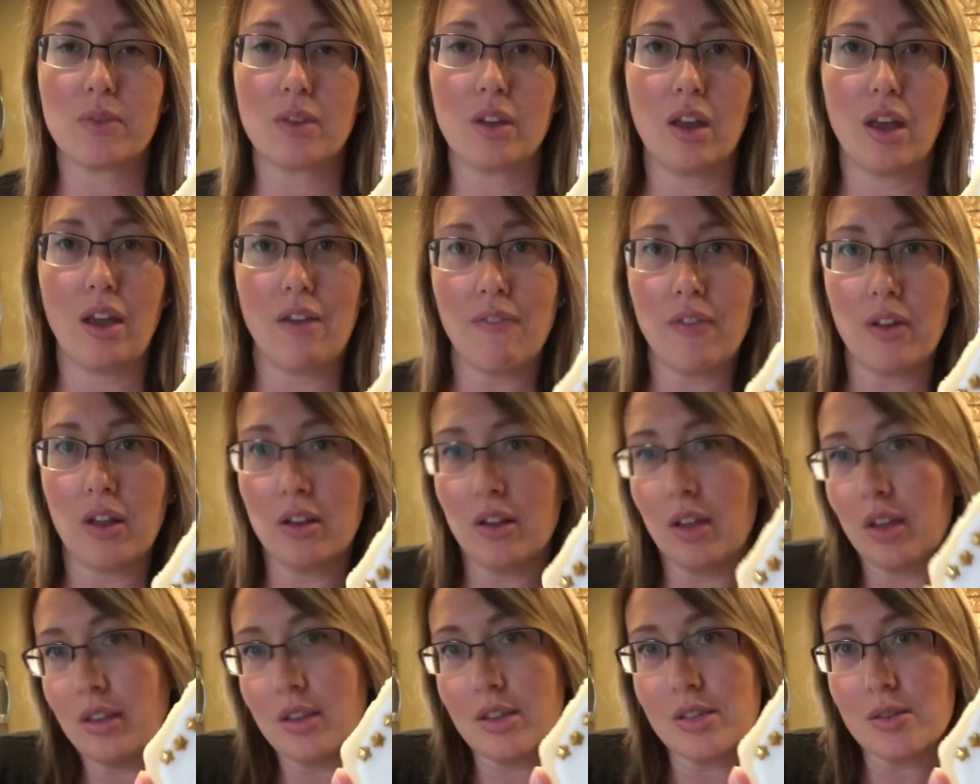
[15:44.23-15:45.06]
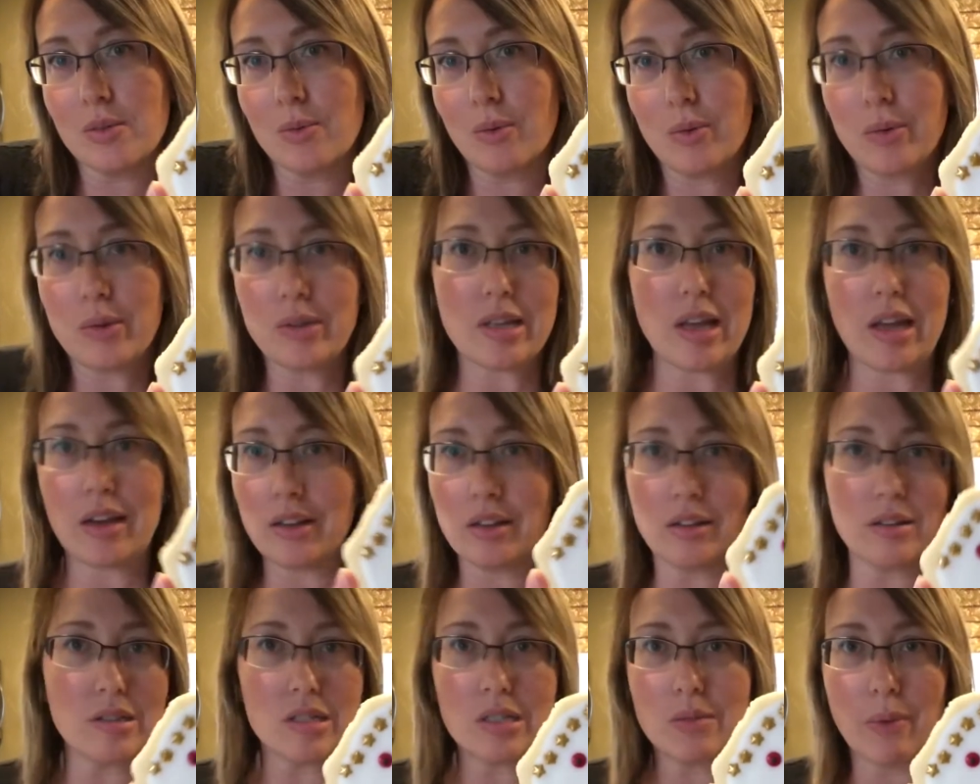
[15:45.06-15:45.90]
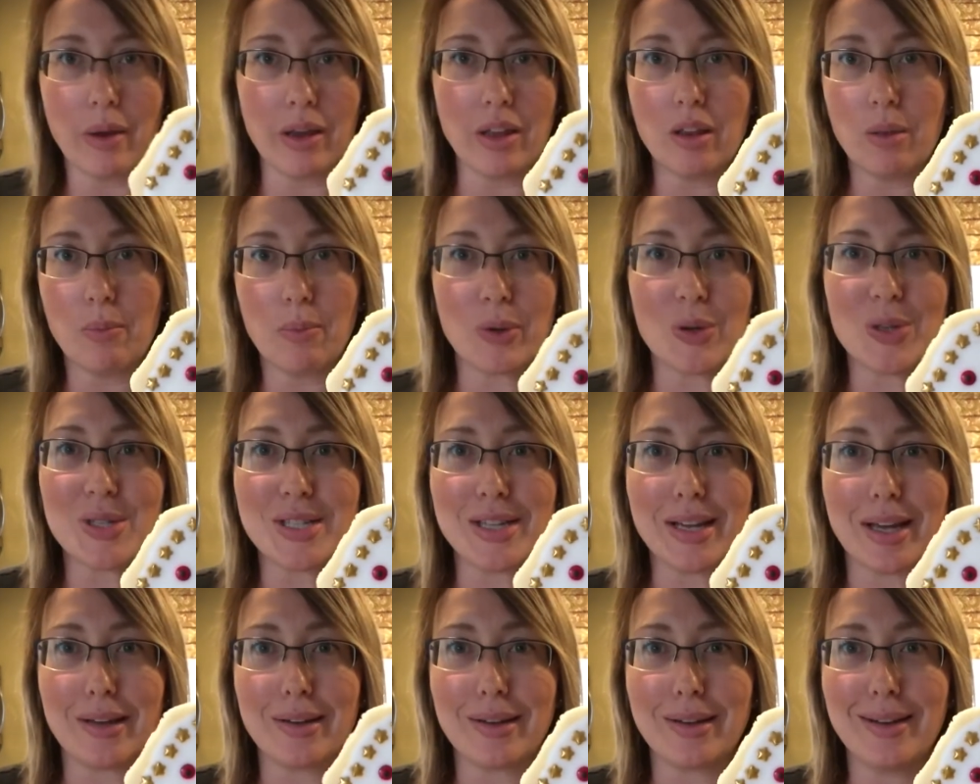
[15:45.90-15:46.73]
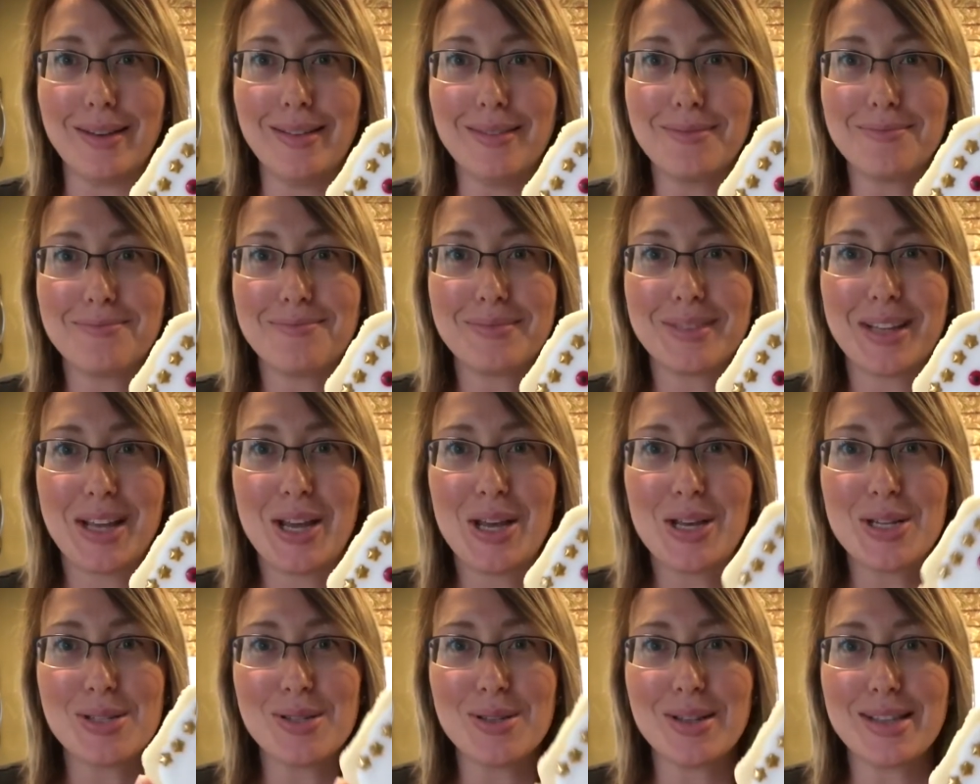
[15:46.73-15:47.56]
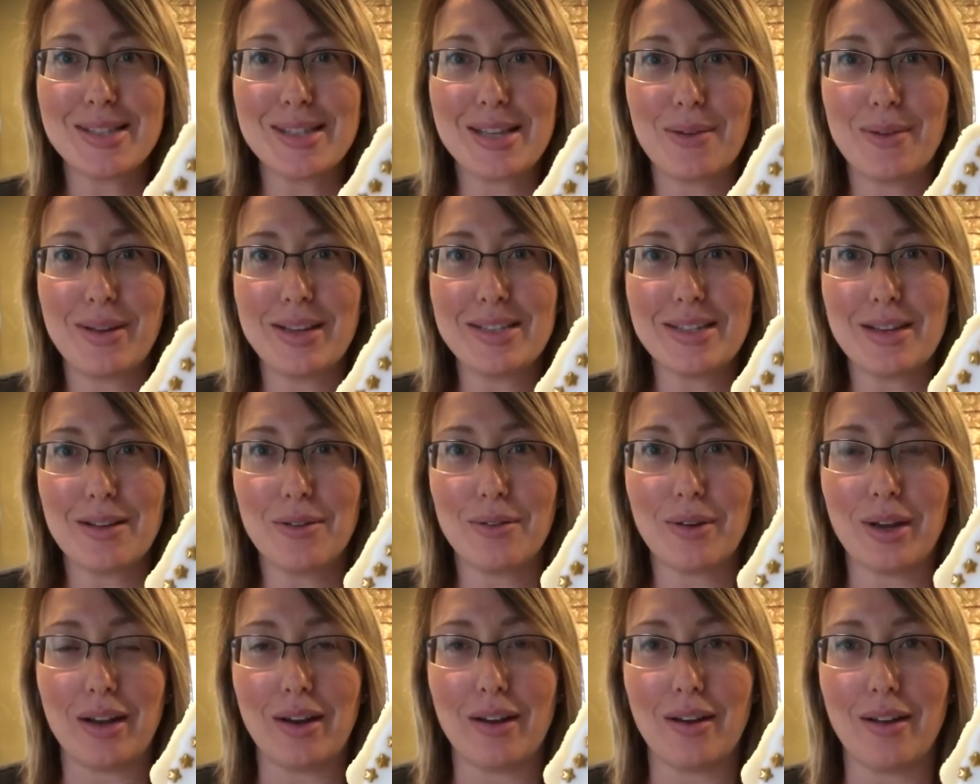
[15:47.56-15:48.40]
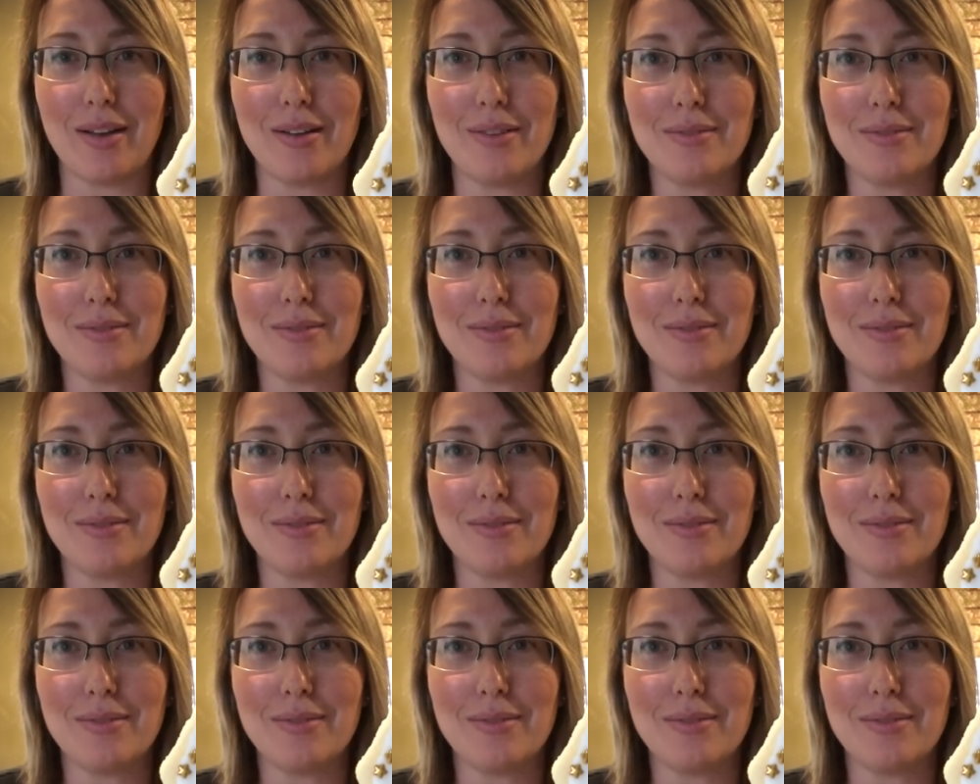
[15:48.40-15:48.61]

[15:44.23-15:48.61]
I felt like this one had a little smiley personality. So that's how I decorated it.